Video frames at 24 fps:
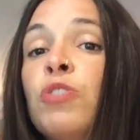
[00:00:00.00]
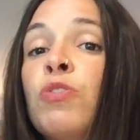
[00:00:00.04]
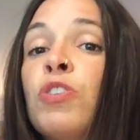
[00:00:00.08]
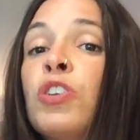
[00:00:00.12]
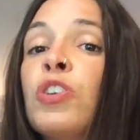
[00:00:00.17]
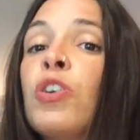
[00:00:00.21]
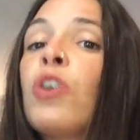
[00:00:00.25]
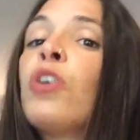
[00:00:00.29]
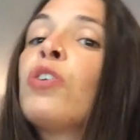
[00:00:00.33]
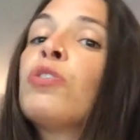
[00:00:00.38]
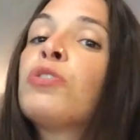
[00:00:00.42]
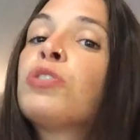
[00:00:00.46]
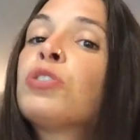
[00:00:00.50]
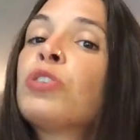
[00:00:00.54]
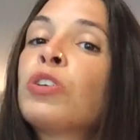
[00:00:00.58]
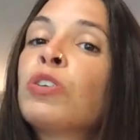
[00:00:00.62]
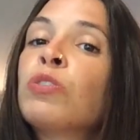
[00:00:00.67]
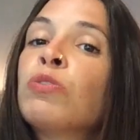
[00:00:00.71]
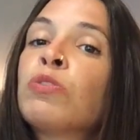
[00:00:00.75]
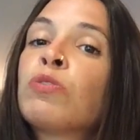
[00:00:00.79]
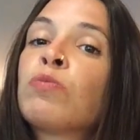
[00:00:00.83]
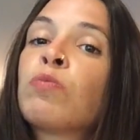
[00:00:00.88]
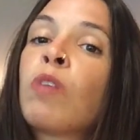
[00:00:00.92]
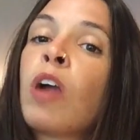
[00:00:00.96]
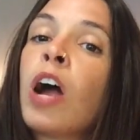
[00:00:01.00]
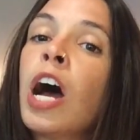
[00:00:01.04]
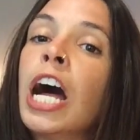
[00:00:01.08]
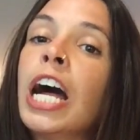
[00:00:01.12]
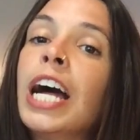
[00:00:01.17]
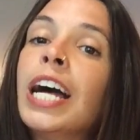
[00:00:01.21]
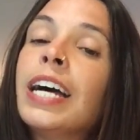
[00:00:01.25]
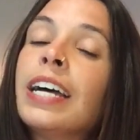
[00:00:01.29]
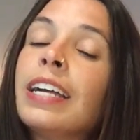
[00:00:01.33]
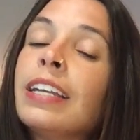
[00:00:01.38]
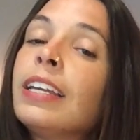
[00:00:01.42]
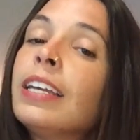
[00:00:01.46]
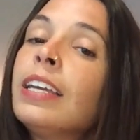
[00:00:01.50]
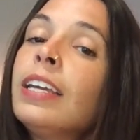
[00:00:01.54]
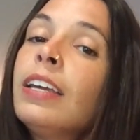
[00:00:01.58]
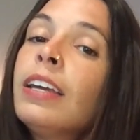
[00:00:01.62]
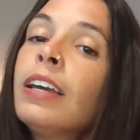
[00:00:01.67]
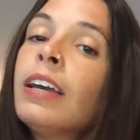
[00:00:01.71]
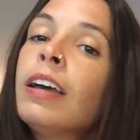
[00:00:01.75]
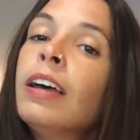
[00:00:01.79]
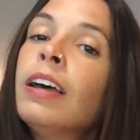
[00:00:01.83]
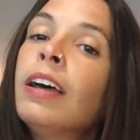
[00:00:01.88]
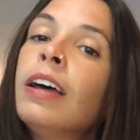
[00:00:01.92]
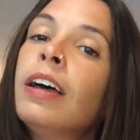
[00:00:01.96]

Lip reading: You can also use raw honey